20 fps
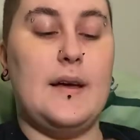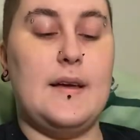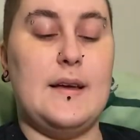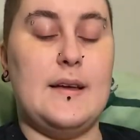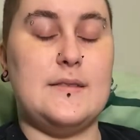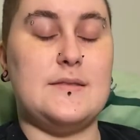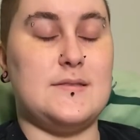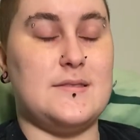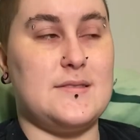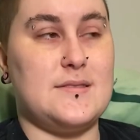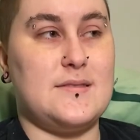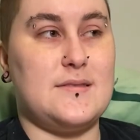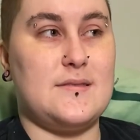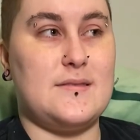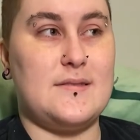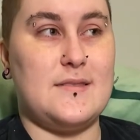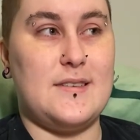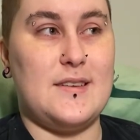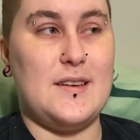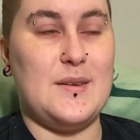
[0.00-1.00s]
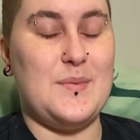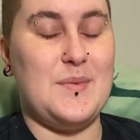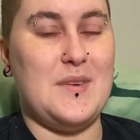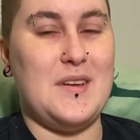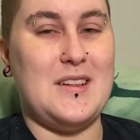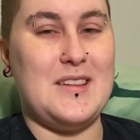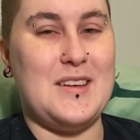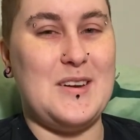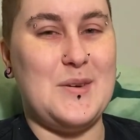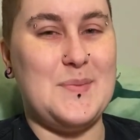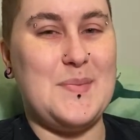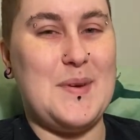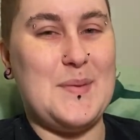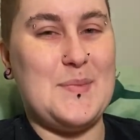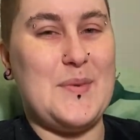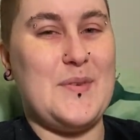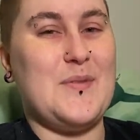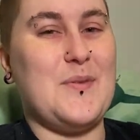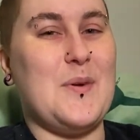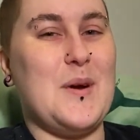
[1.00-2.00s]
it's gonna be a little bit
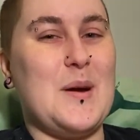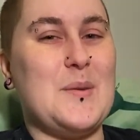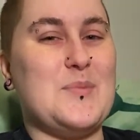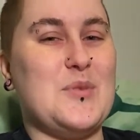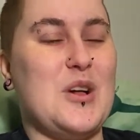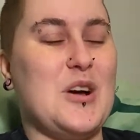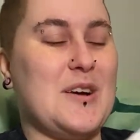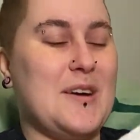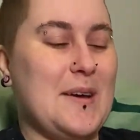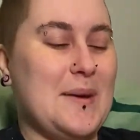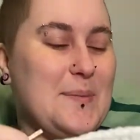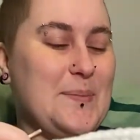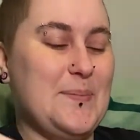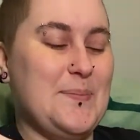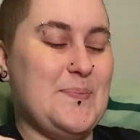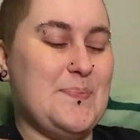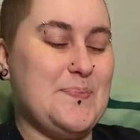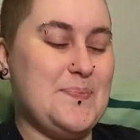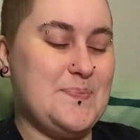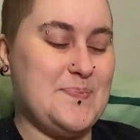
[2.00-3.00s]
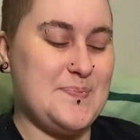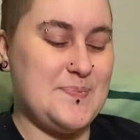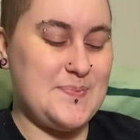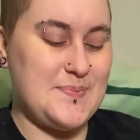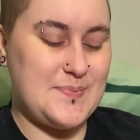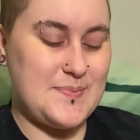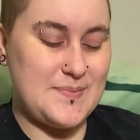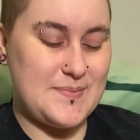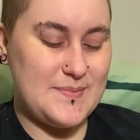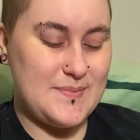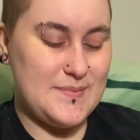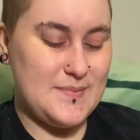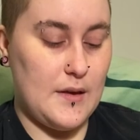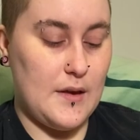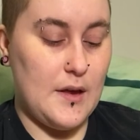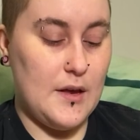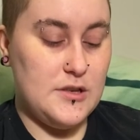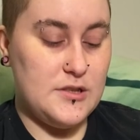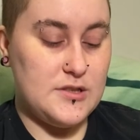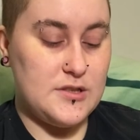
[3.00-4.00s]
before I block it.
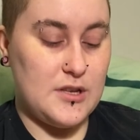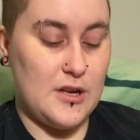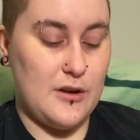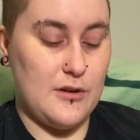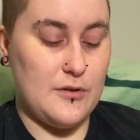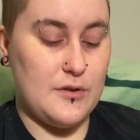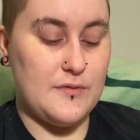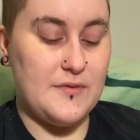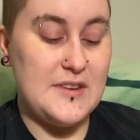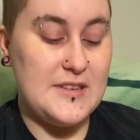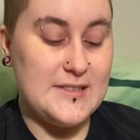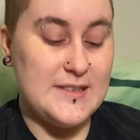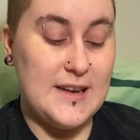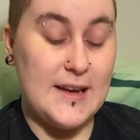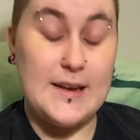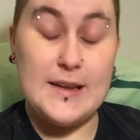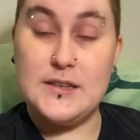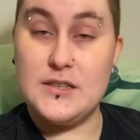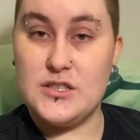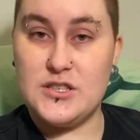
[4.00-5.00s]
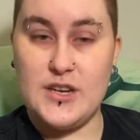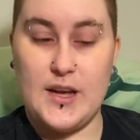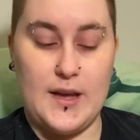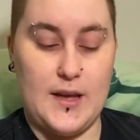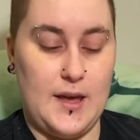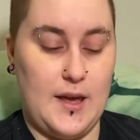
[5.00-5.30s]
So the reason I didn't check